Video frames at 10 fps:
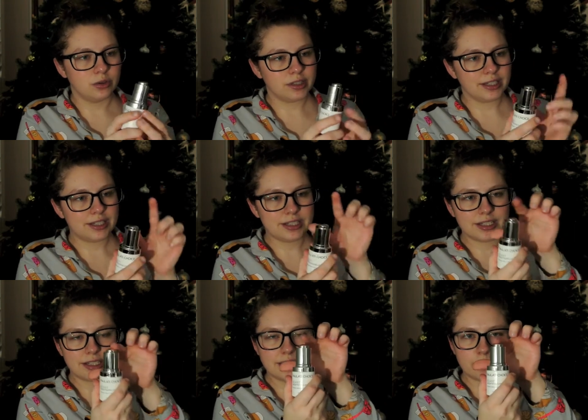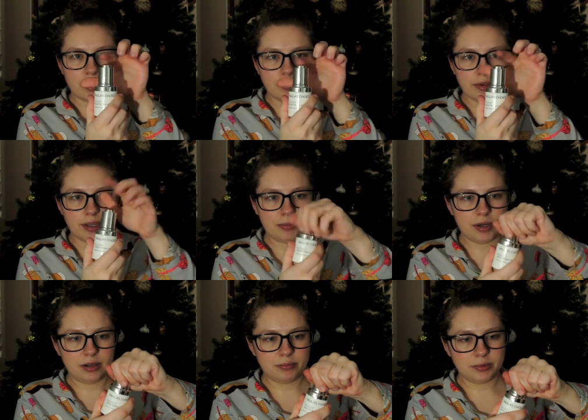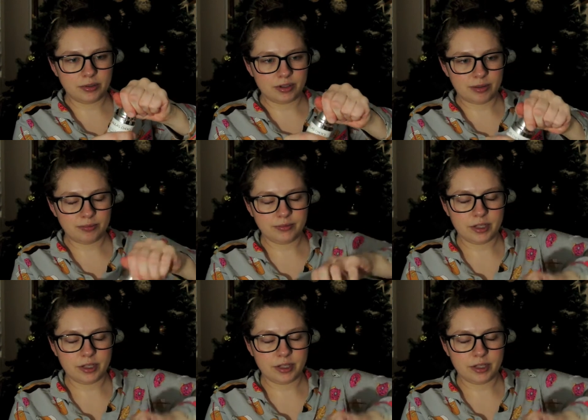And I guess this is probably a pump drop.